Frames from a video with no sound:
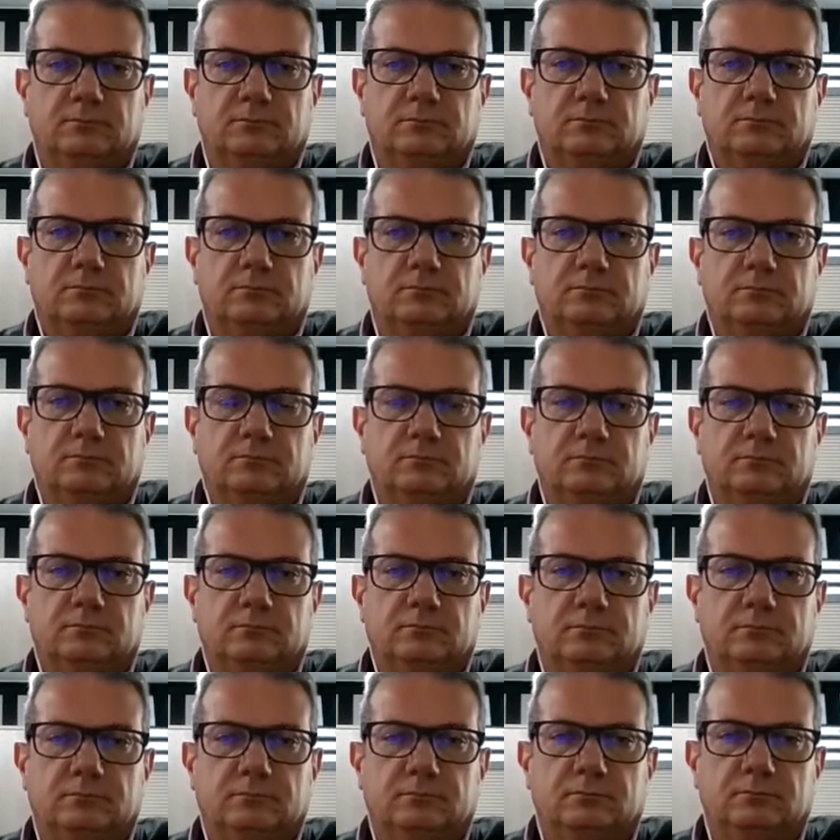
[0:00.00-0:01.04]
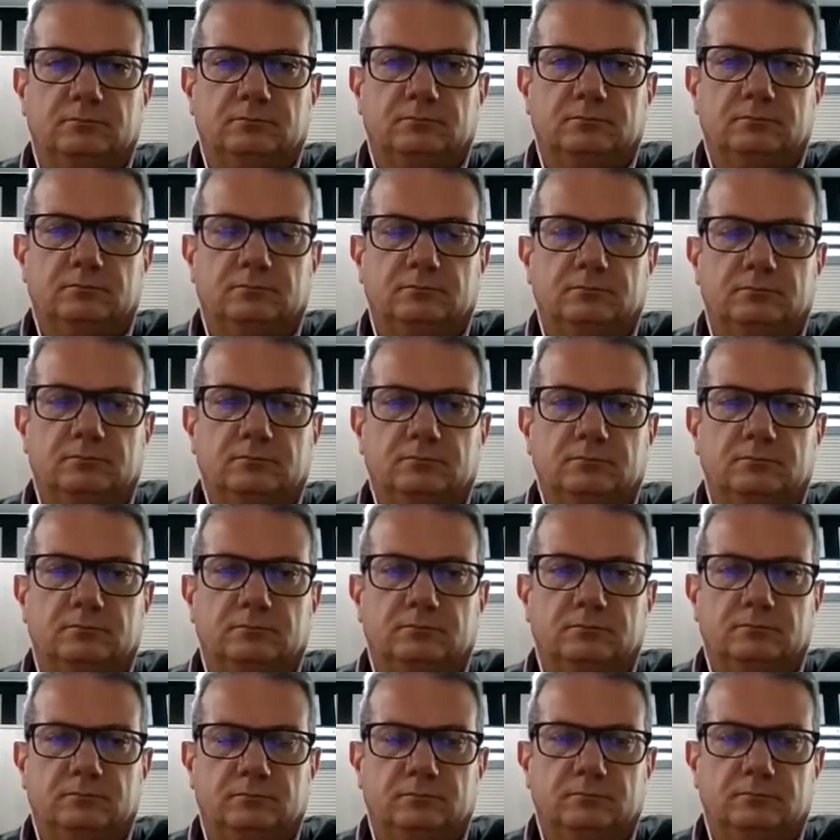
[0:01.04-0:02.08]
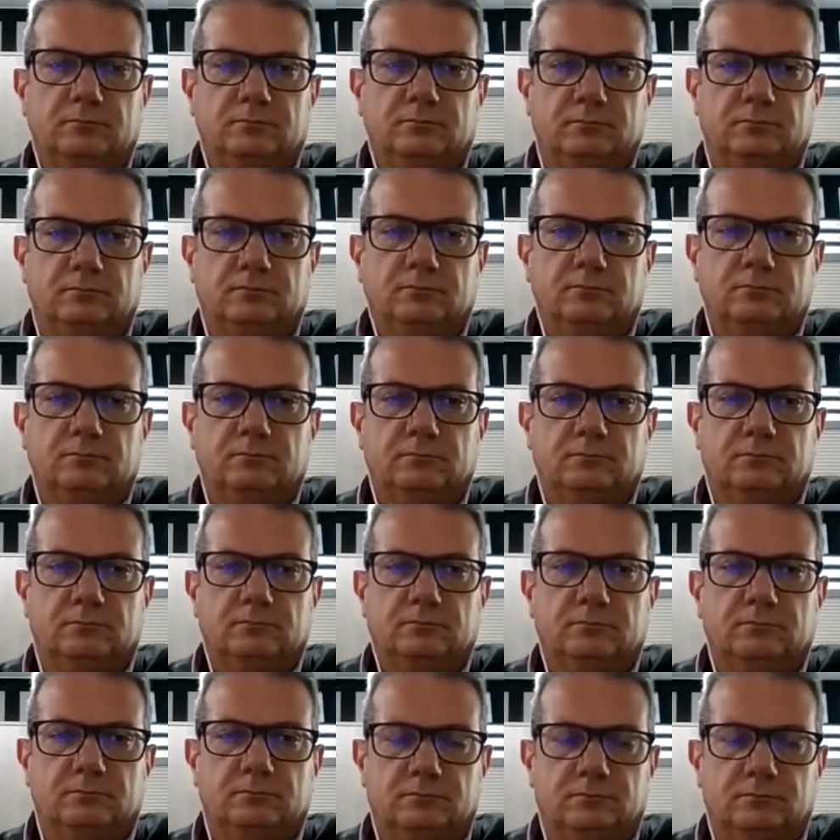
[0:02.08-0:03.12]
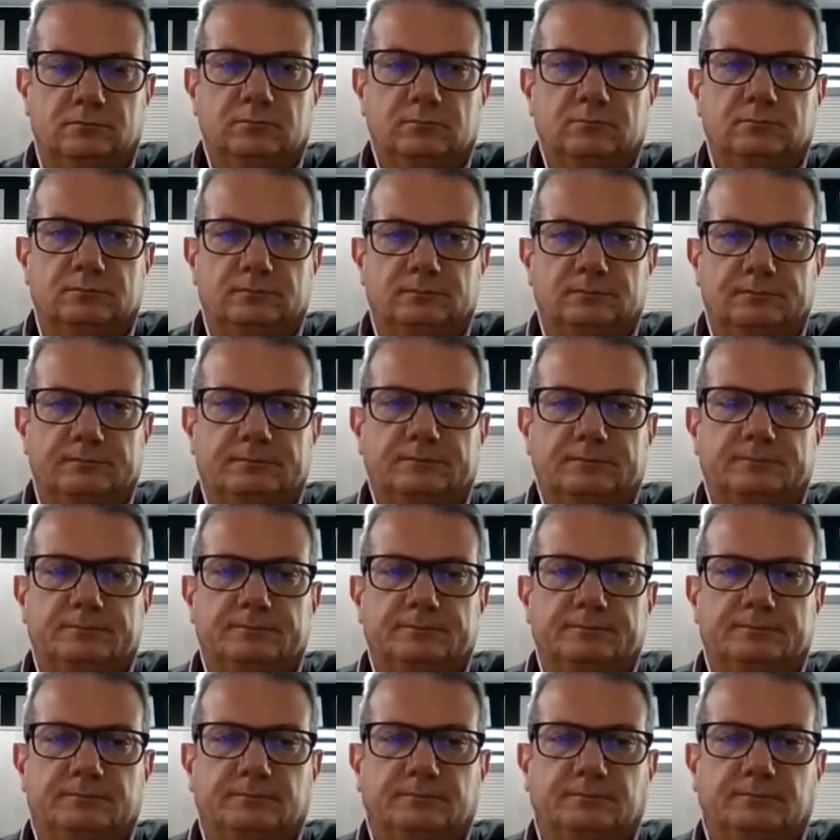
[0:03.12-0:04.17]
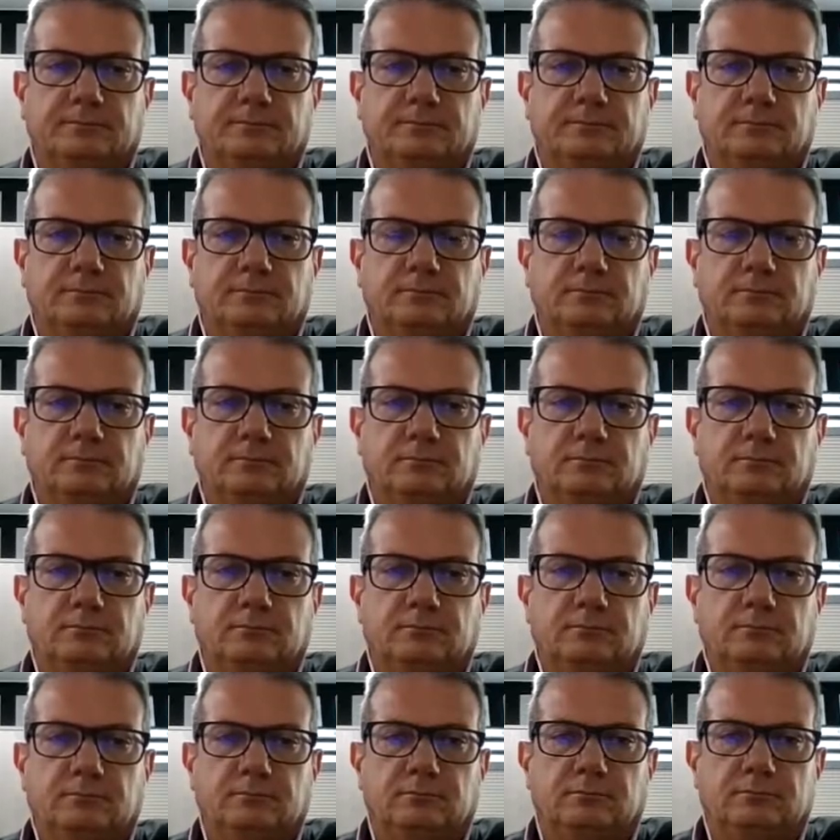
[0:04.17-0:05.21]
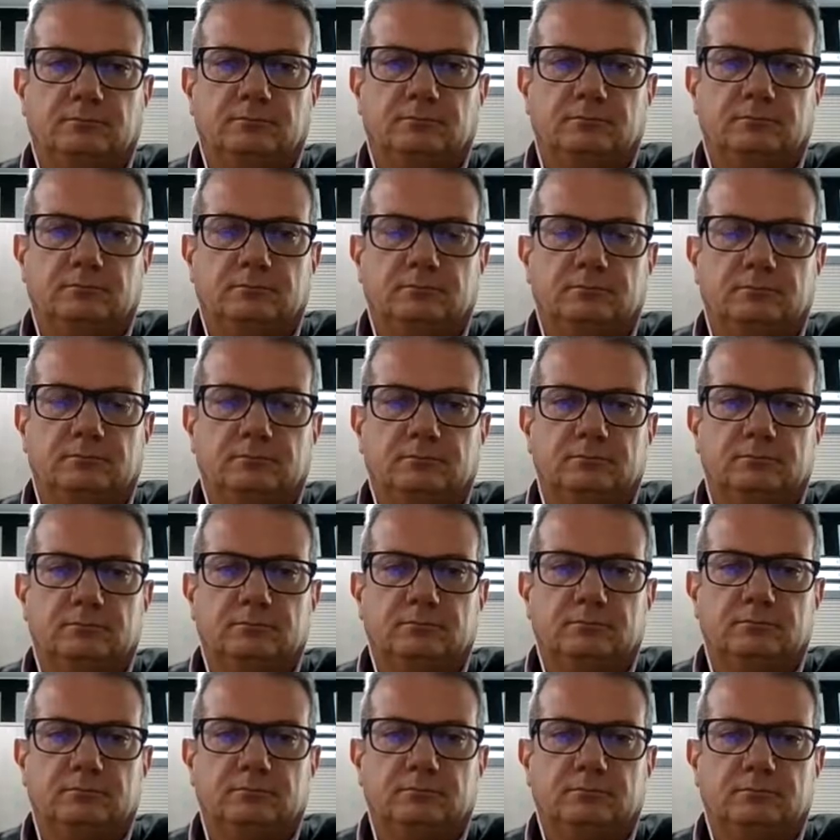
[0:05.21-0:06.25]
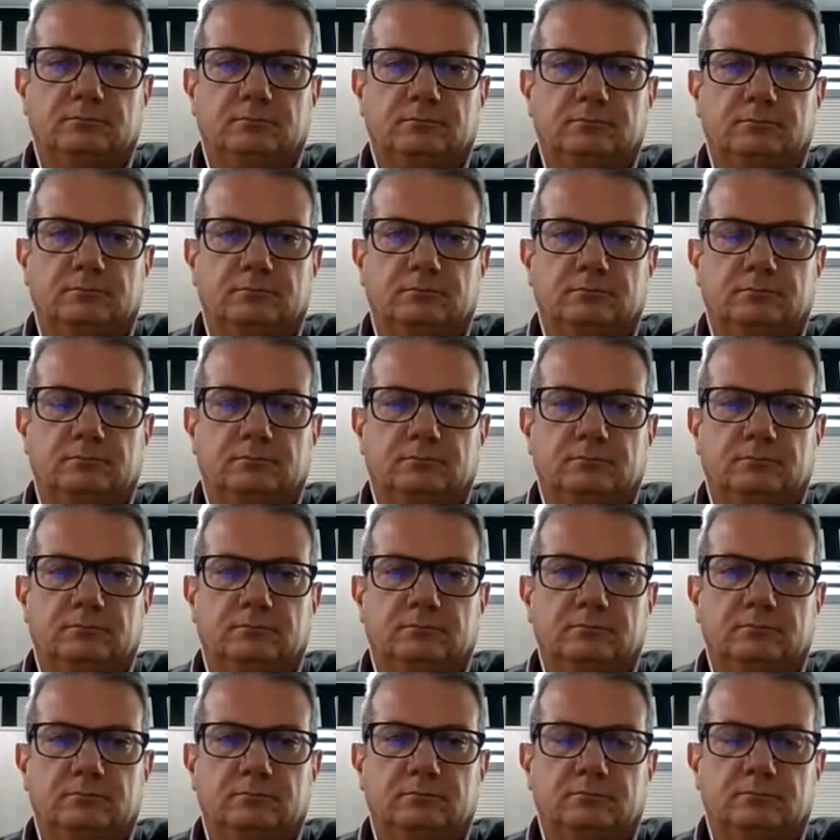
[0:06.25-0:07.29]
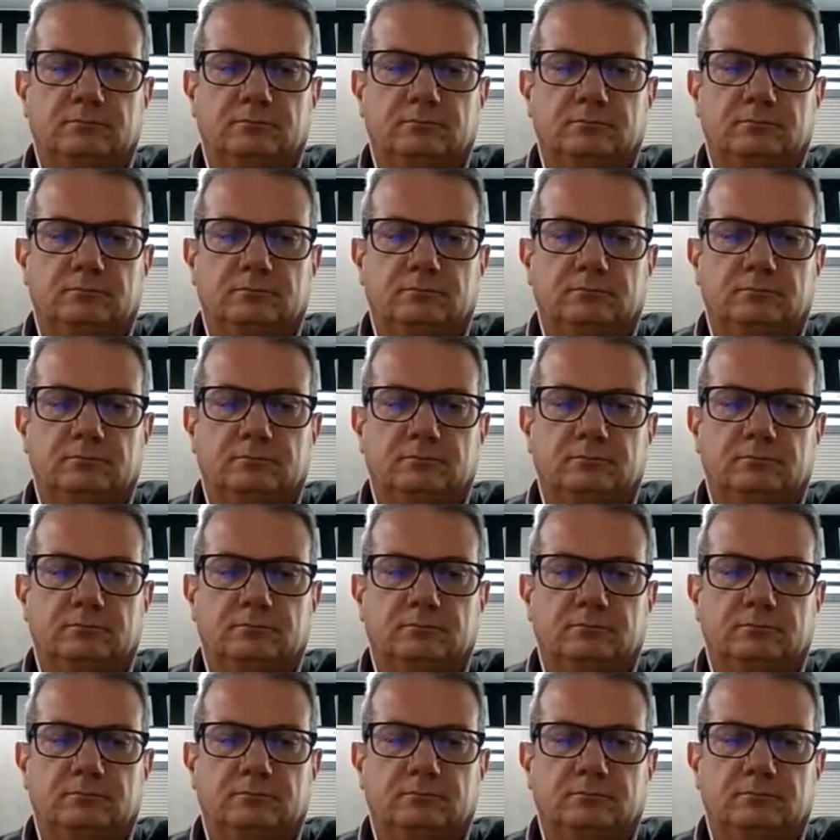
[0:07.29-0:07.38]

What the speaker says: No words are spoken by the person on screen.